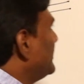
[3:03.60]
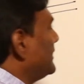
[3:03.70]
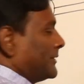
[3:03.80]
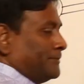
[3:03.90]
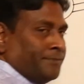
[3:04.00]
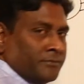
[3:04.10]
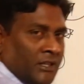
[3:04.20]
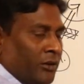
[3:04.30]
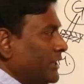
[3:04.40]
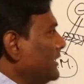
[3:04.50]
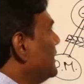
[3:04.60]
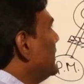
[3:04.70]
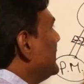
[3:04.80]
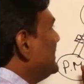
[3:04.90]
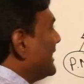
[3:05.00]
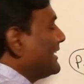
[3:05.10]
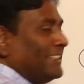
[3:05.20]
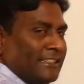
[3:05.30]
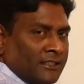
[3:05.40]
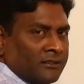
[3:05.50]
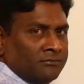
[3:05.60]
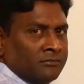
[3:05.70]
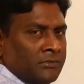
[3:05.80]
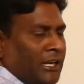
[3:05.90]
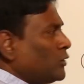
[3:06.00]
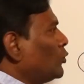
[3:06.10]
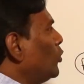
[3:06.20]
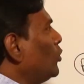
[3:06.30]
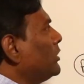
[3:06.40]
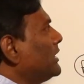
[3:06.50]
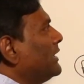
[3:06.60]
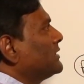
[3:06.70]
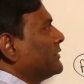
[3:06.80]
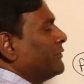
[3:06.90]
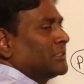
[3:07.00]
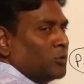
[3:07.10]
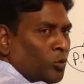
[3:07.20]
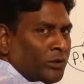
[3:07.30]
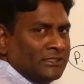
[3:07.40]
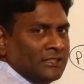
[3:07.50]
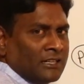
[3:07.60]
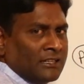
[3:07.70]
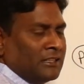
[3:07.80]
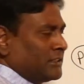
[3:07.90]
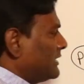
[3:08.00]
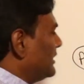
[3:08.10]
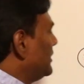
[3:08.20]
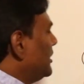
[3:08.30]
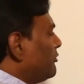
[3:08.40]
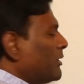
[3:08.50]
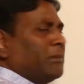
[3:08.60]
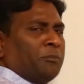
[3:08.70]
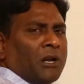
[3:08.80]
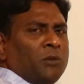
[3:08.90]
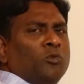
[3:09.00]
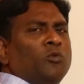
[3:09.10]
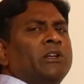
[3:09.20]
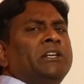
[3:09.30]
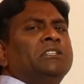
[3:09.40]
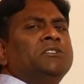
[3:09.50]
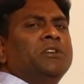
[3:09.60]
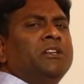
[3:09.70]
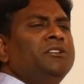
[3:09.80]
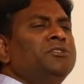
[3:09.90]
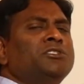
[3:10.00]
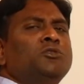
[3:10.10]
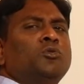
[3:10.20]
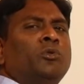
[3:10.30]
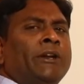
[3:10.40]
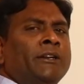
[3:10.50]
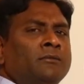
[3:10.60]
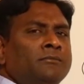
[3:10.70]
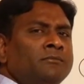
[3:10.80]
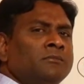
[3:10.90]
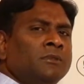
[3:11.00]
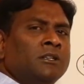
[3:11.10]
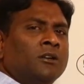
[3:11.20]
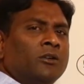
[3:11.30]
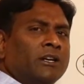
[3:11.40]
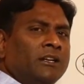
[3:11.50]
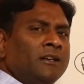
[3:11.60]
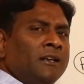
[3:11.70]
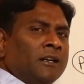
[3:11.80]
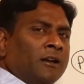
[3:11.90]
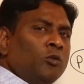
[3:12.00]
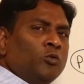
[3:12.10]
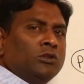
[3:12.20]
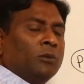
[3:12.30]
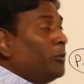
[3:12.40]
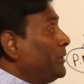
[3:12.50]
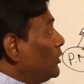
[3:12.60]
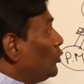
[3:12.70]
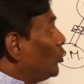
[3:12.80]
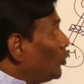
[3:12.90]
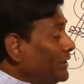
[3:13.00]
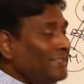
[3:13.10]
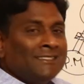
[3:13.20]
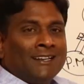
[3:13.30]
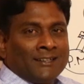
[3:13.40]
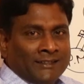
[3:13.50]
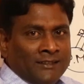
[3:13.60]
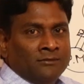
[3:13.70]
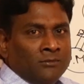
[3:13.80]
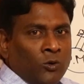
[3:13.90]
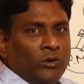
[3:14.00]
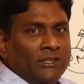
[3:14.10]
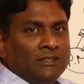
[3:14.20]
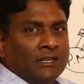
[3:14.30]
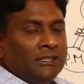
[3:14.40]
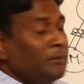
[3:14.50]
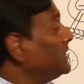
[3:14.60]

here. Okay, generator at no load condition, means load is not connected, for my prime mover it is very easy to rotate. Okay, now the moment load is connected, load is connected